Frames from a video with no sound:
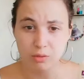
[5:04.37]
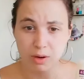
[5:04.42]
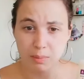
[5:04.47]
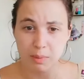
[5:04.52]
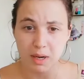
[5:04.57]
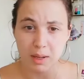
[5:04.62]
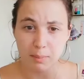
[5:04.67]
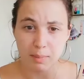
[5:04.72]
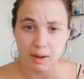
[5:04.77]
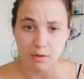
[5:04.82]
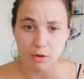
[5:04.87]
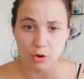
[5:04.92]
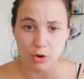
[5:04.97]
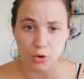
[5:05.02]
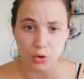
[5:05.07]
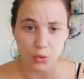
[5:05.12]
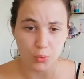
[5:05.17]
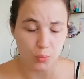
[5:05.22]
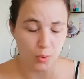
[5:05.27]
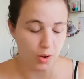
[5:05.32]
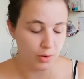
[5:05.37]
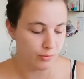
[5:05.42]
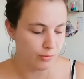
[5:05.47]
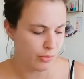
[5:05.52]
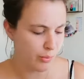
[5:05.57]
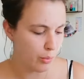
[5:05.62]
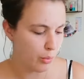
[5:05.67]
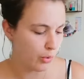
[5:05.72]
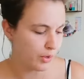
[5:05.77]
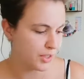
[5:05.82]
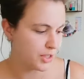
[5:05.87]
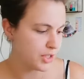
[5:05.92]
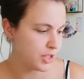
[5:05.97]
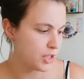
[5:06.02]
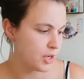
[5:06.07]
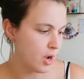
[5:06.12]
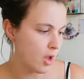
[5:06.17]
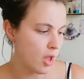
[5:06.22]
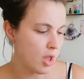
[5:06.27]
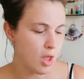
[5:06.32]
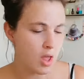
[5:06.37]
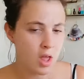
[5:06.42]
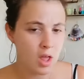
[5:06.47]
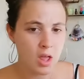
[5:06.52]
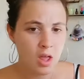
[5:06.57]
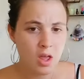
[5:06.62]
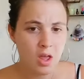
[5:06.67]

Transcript: 3-minute miracle one for moisture.